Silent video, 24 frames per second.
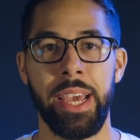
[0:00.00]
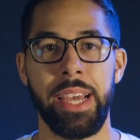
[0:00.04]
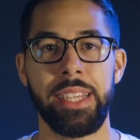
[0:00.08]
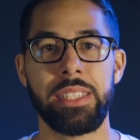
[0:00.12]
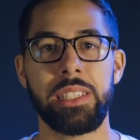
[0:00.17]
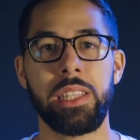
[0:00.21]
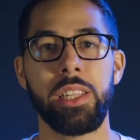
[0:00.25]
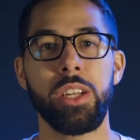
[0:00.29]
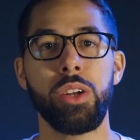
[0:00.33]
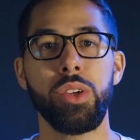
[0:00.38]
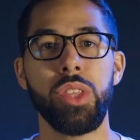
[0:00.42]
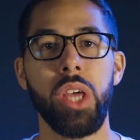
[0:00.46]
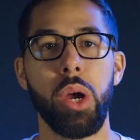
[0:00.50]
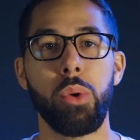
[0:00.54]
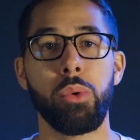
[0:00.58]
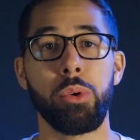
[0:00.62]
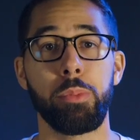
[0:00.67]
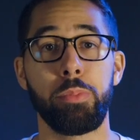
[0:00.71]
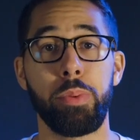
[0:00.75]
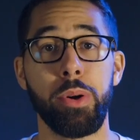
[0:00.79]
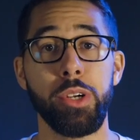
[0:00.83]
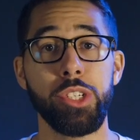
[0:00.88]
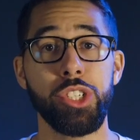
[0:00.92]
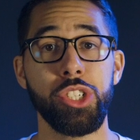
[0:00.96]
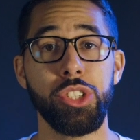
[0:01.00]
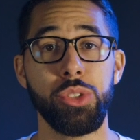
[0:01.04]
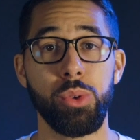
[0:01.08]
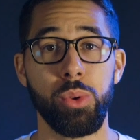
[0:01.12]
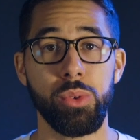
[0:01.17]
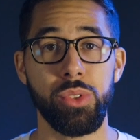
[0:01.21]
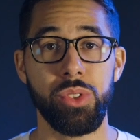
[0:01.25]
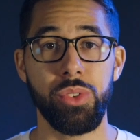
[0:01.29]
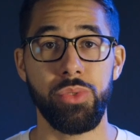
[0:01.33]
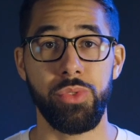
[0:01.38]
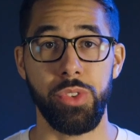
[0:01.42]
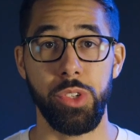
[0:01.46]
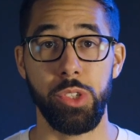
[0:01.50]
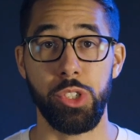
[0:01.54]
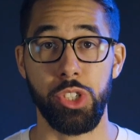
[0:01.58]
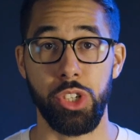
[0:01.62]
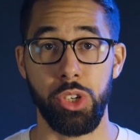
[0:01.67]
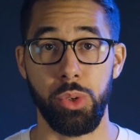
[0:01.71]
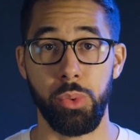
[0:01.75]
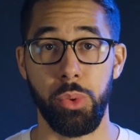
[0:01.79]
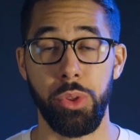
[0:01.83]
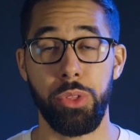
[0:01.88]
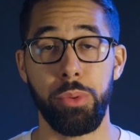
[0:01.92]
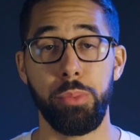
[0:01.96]
it's clear that we're pushing towards a
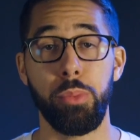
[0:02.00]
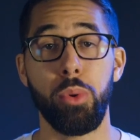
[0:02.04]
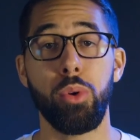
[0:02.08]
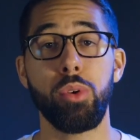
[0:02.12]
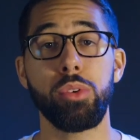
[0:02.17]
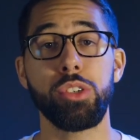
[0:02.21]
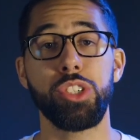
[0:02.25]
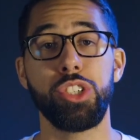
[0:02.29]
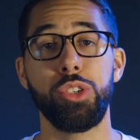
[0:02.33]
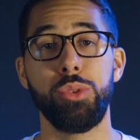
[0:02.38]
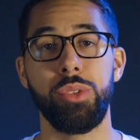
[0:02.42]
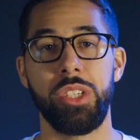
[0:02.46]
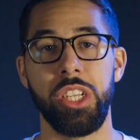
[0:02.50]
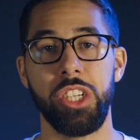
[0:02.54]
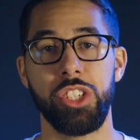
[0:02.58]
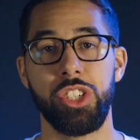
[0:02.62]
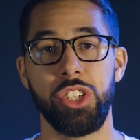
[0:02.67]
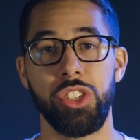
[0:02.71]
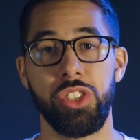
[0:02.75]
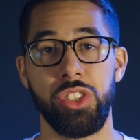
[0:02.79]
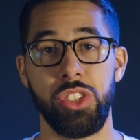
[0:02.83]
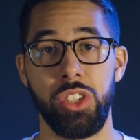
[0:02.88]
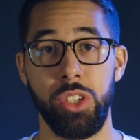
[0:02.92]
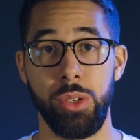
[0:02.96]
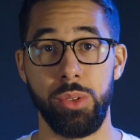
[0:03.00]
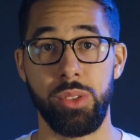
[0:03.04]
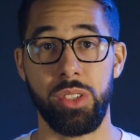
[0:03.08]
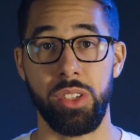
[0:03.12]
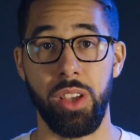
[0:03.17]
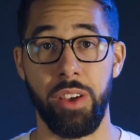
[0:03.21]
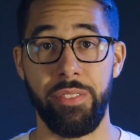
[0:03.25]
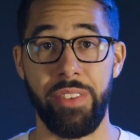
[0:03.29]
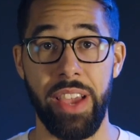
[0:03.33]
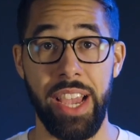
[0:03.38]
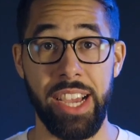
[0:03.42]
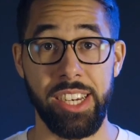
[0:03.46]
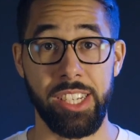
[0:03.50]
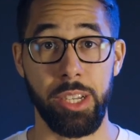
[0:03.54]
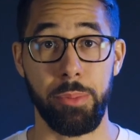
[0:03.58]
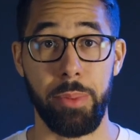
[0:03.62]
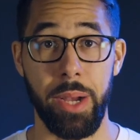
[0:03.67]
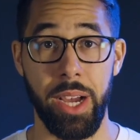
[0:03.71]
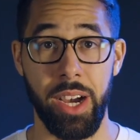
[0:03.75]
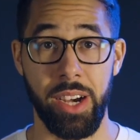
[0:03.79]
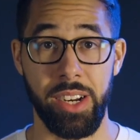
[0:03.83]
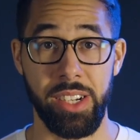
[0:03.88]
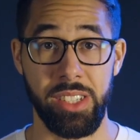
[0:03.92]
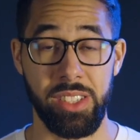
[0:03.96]
future with more judicious use of
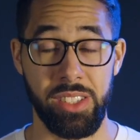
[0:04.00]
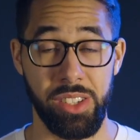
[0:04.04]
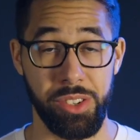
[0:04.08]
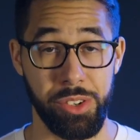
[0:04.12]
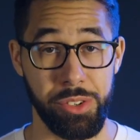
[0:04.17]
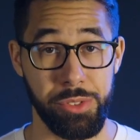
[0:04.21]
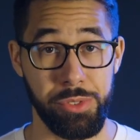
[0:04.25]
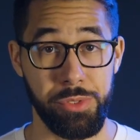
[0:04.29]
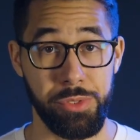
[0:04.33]
antibiotics in our